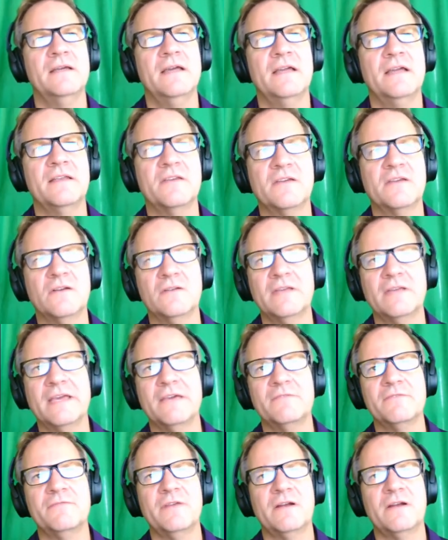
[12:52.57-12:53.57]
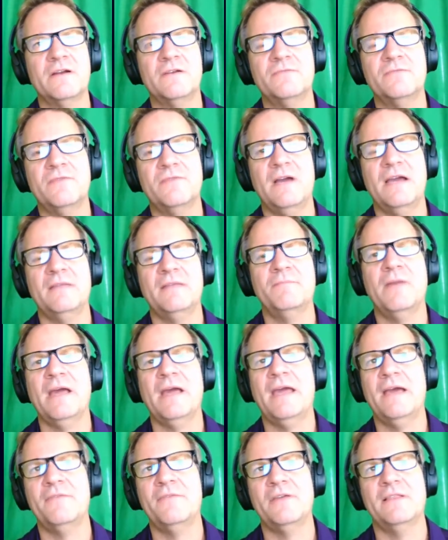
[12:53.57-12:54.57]
And you can only get verified by
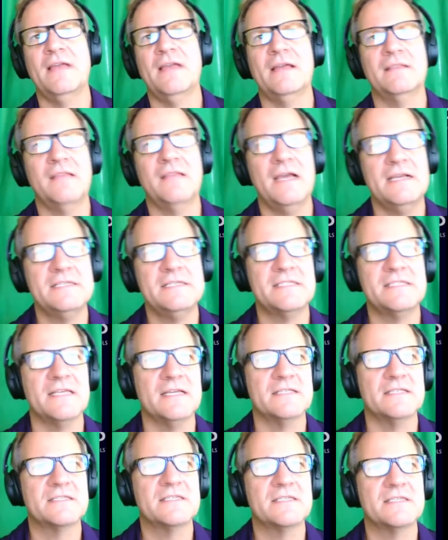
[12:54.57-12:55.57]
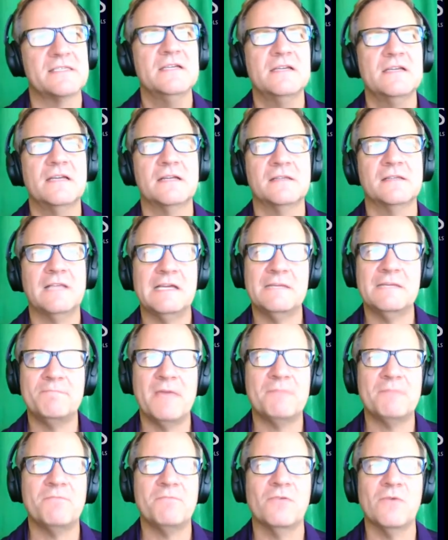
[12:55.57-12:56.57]
having that license. And a lot of
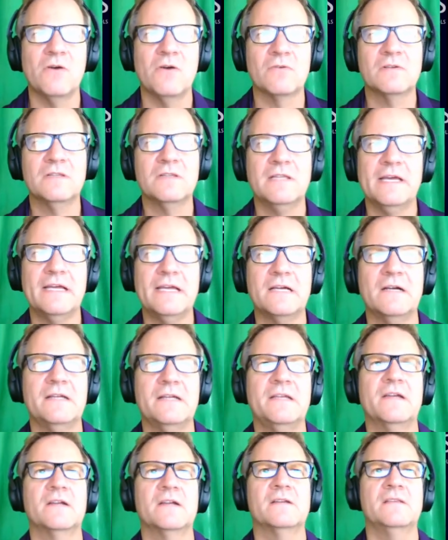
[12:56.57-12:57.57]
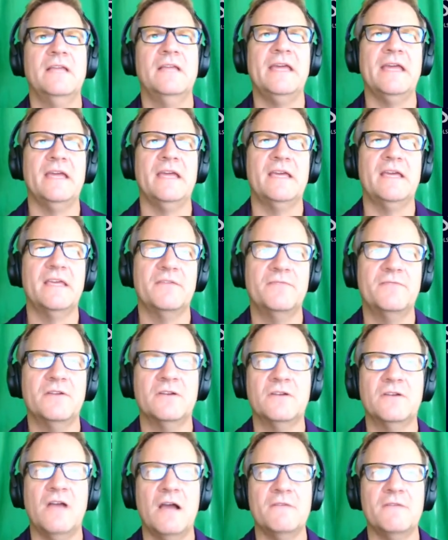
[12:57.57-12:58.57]
people won't click on your link if
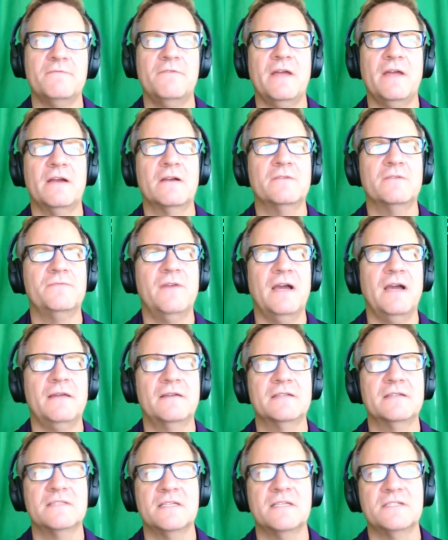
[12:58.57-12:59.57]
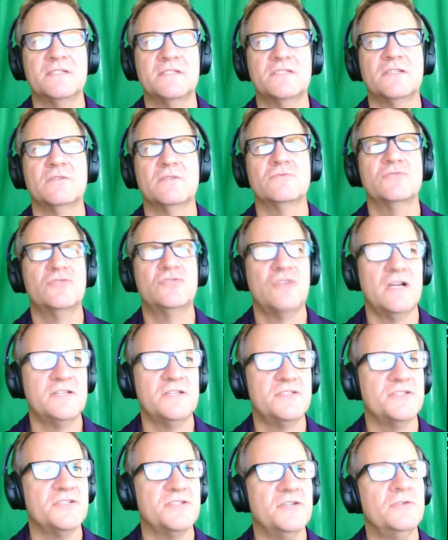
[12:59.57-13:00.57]
you're not verified because they just don't
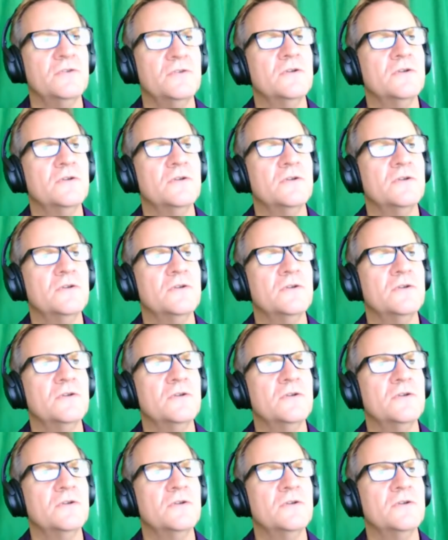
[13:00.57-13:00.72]
trust you.